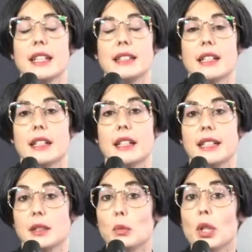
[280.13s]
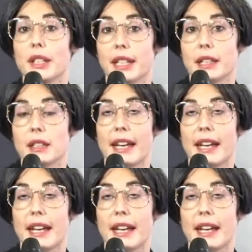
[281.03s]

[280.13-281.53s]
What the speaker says: in the morning